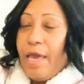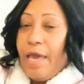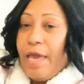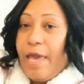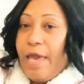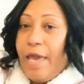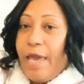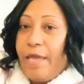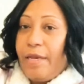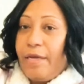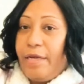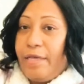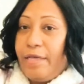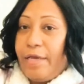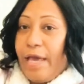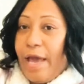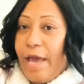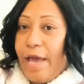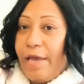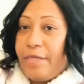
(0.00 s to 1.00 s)
And
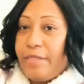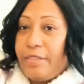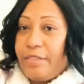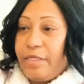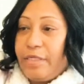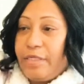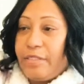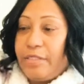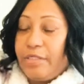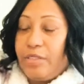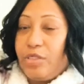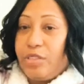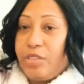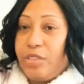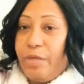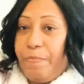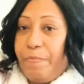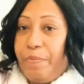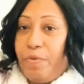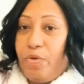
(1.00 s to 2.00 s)
it has, it
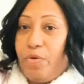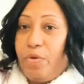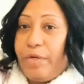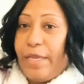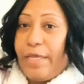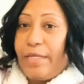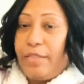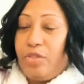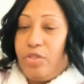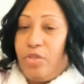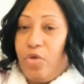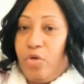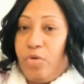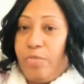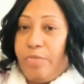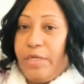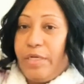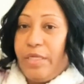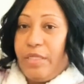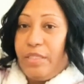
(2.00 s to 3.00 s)
doesn't pull like
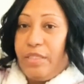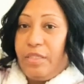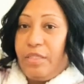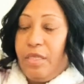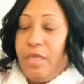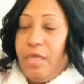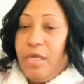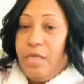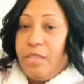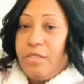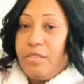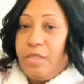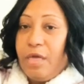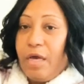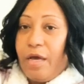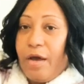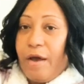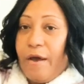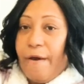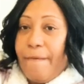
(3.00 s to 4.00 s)
normally
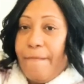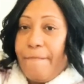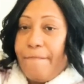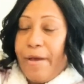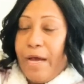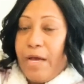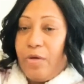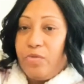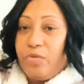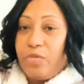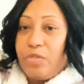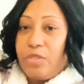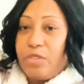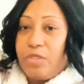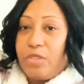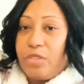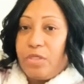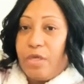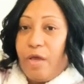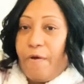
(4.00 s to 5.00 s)
the um,
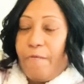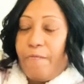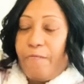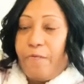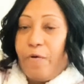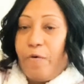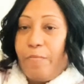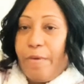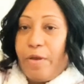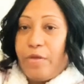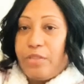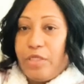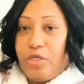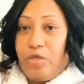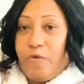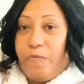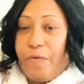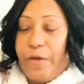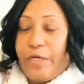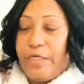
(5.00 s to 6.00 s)
mount, um, mount that
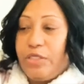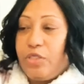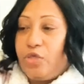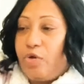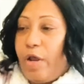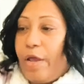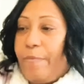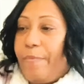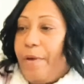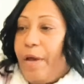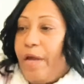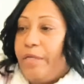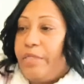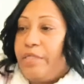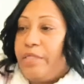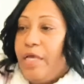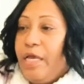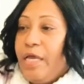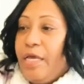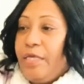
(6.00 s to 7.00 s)
you find in
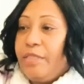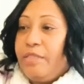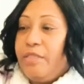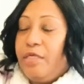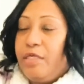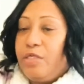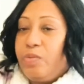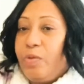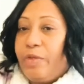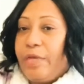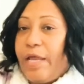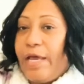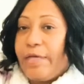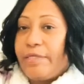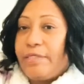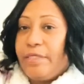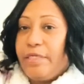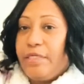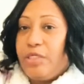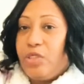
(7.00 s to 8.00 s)
tripods. This one
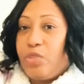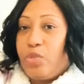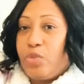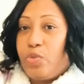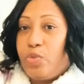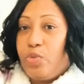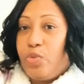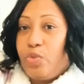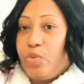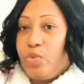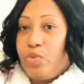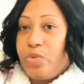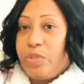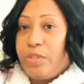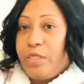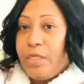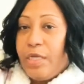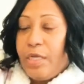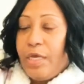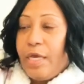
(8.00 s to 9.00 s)
actually
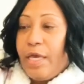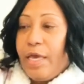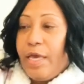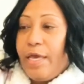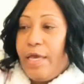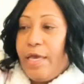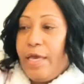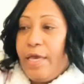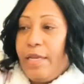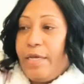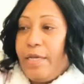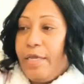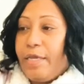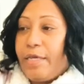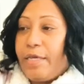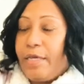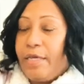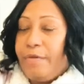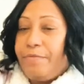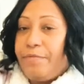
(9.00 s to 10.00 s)
screws and
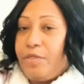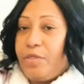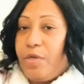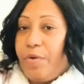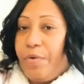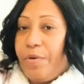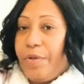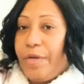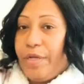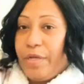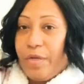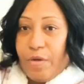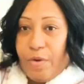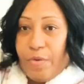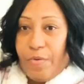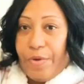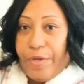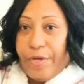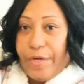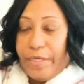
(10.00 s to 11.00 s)
it keeps going and
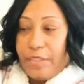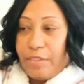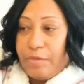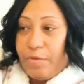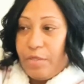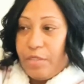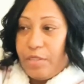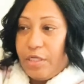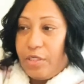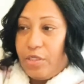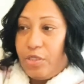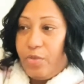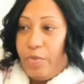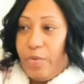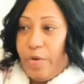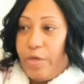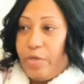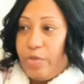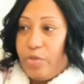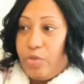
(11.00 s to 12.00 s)
going as much as you
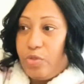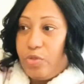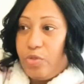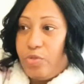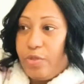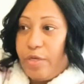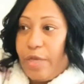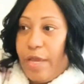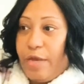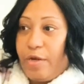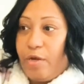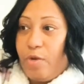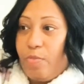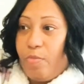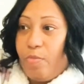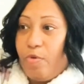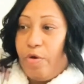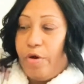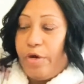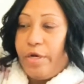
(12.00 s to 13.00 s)
want until you can no
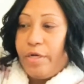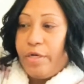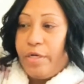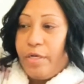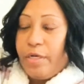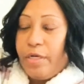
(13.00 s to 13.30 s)
more.